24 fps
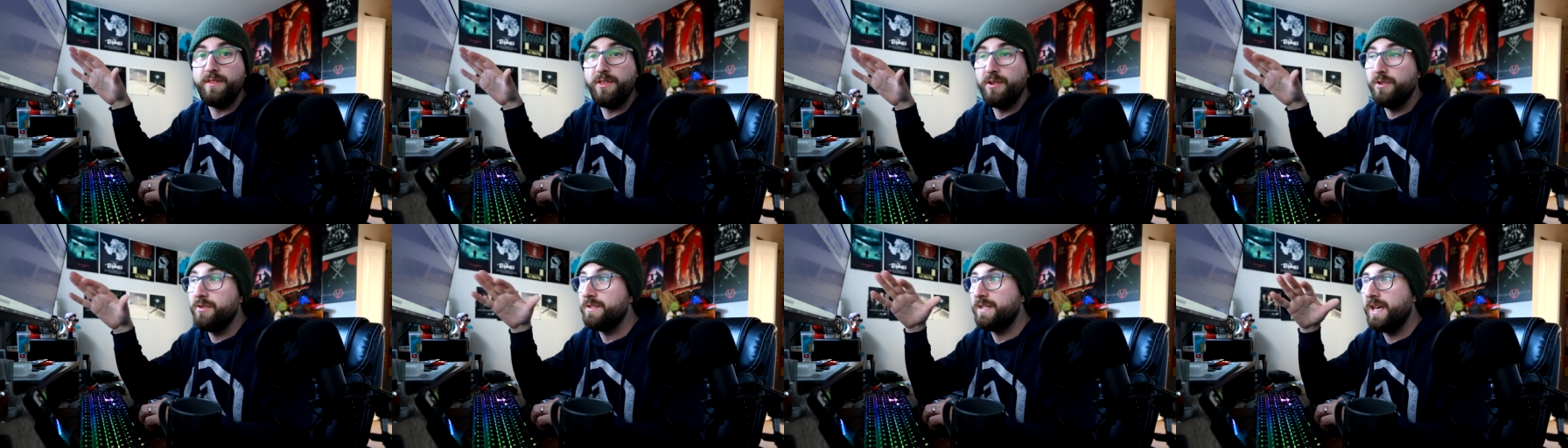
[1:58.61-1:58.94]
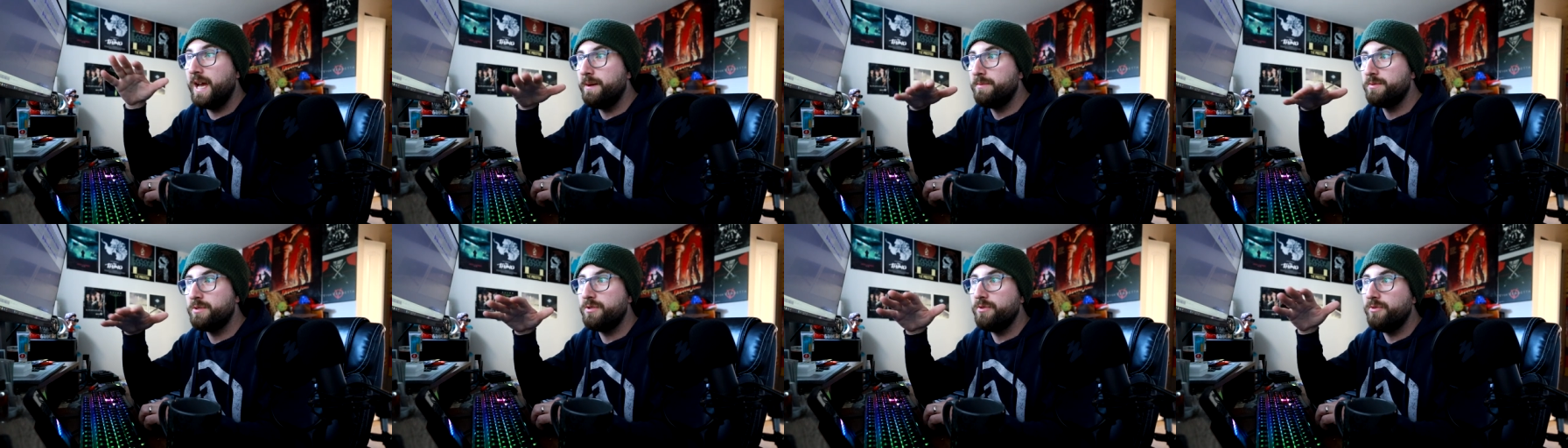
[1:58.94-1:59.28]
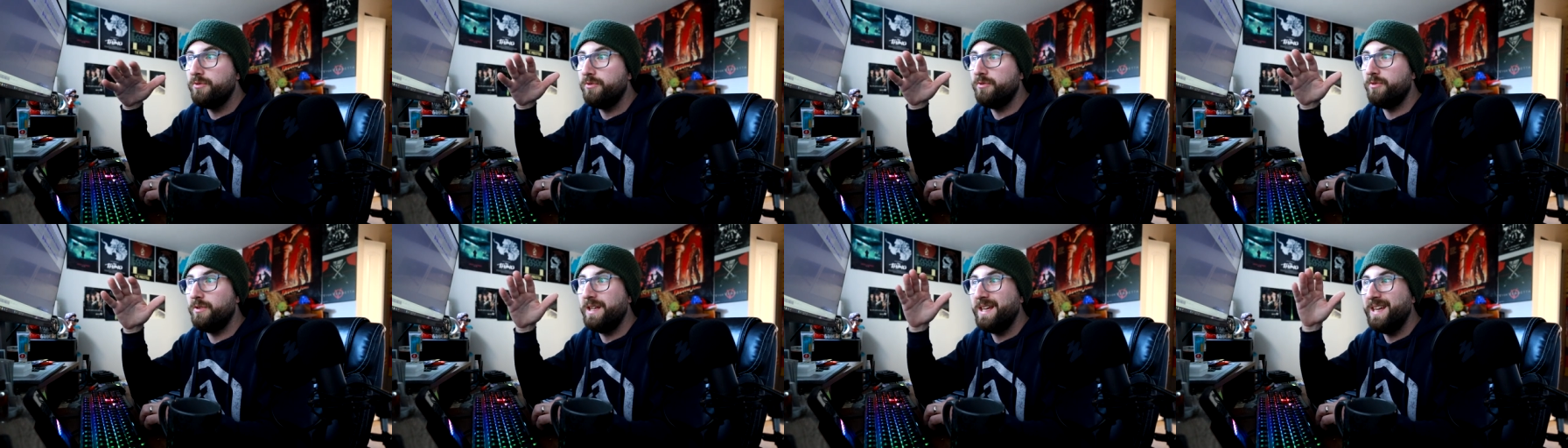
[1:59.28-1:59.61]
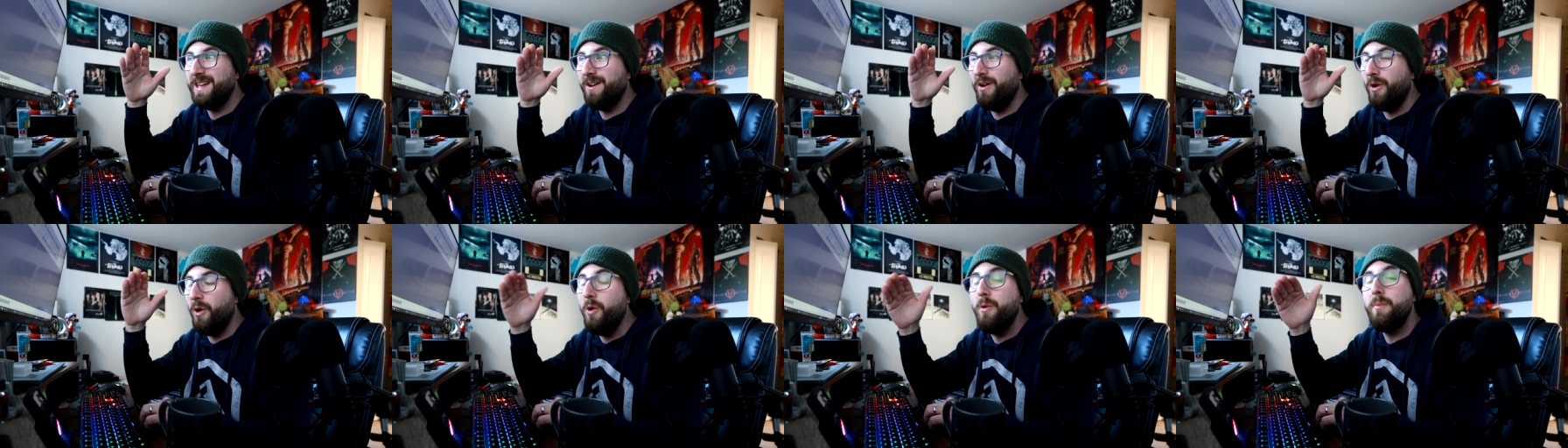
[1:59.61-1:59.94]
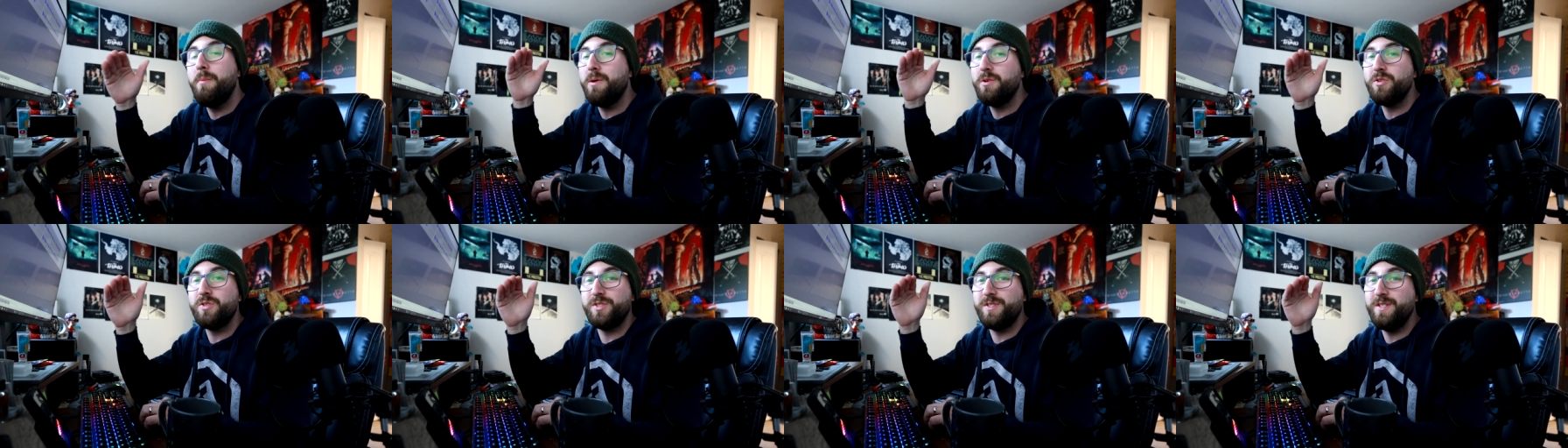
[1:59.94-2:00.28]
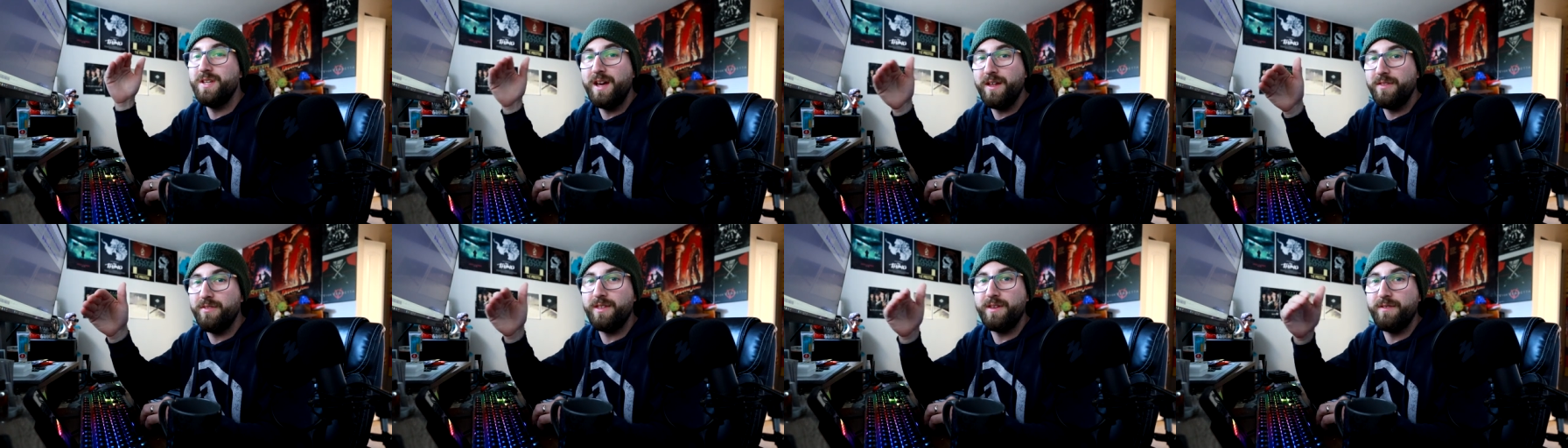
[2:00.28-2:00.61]
There is absolutely almost
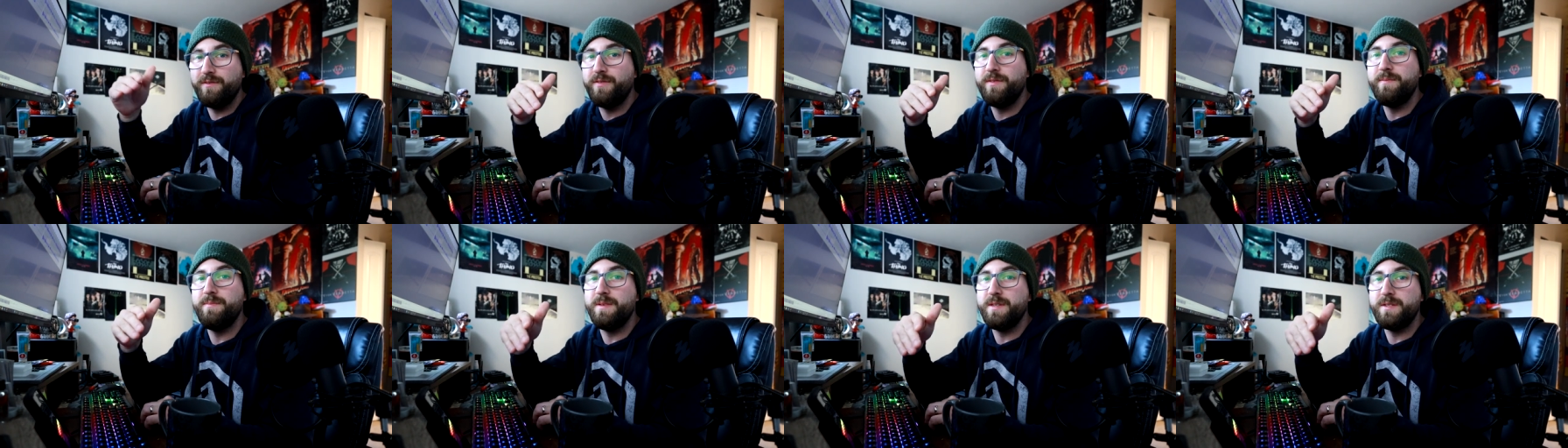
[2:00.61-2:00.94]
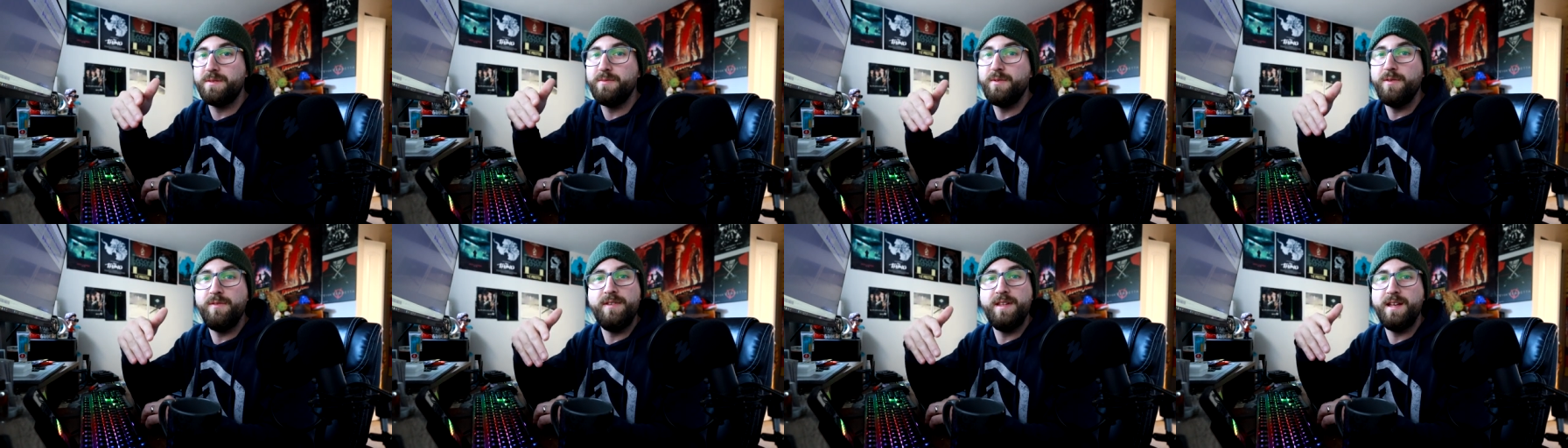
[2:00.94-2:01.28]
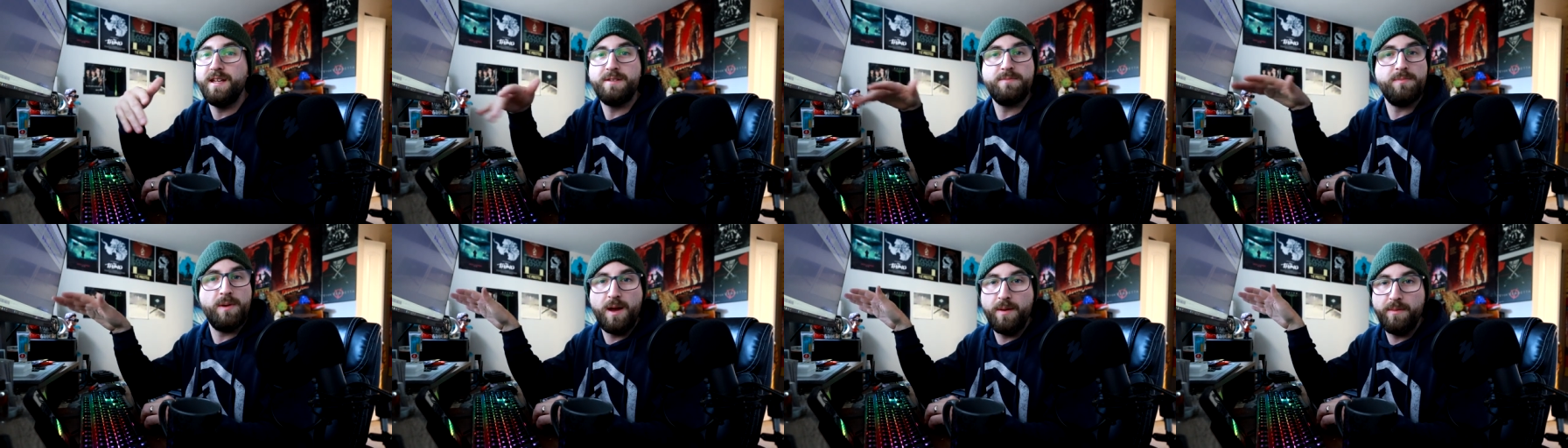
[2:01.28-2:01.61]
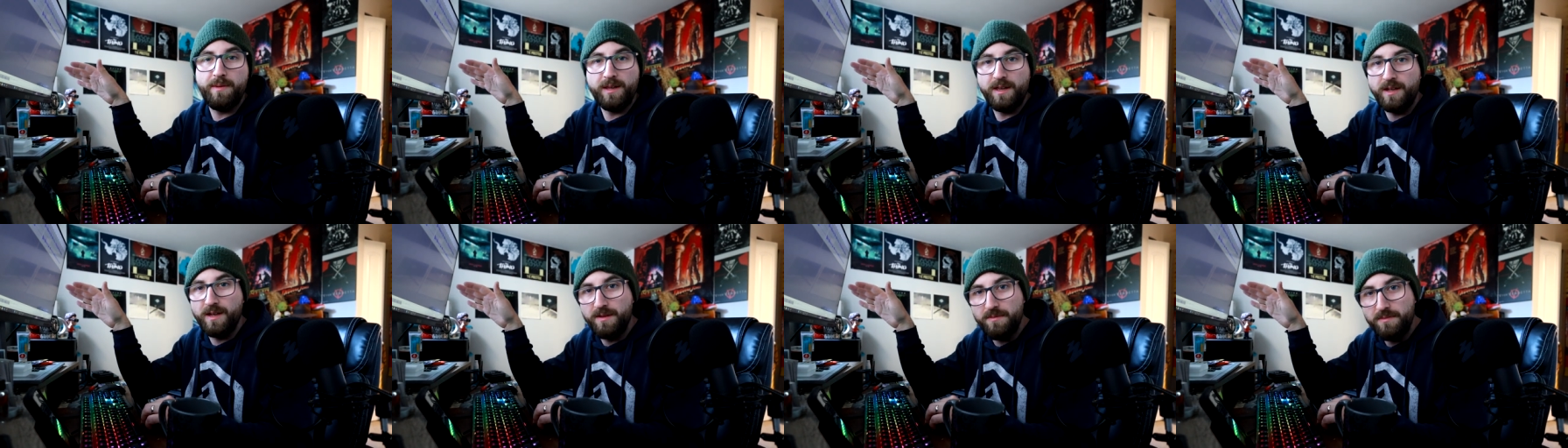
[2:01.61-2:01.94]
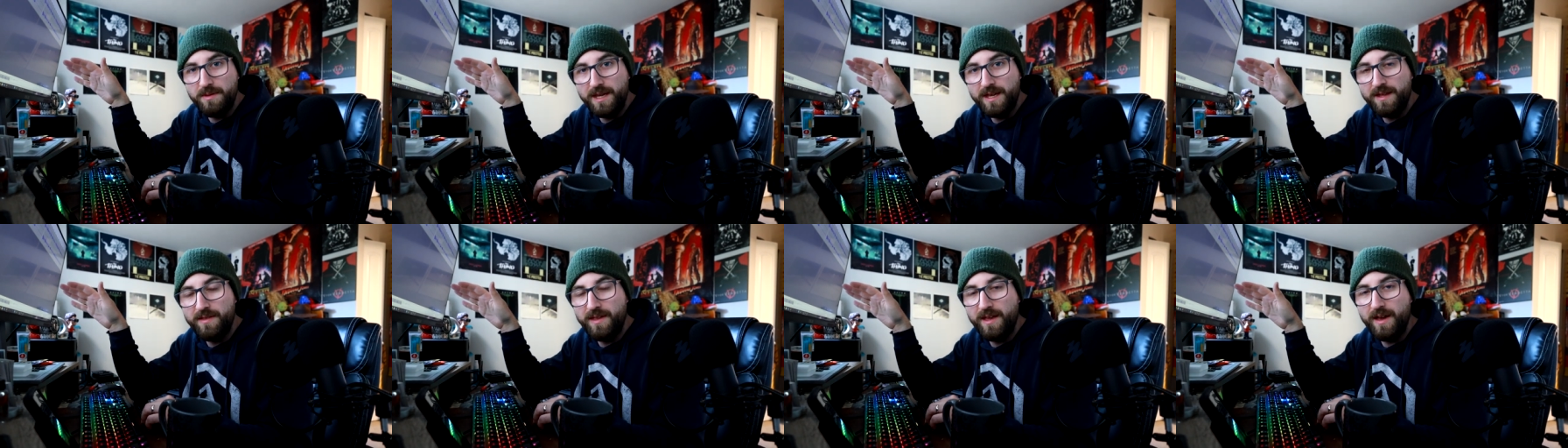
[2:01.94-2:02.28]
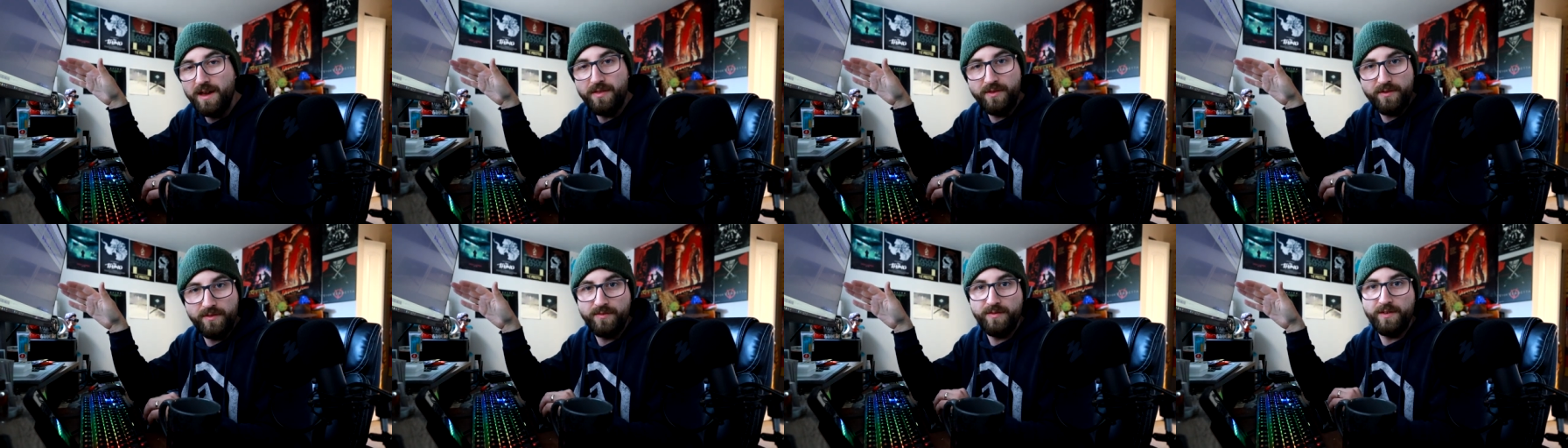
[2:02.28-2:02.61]
nothing from this movie that's probably going to be in the other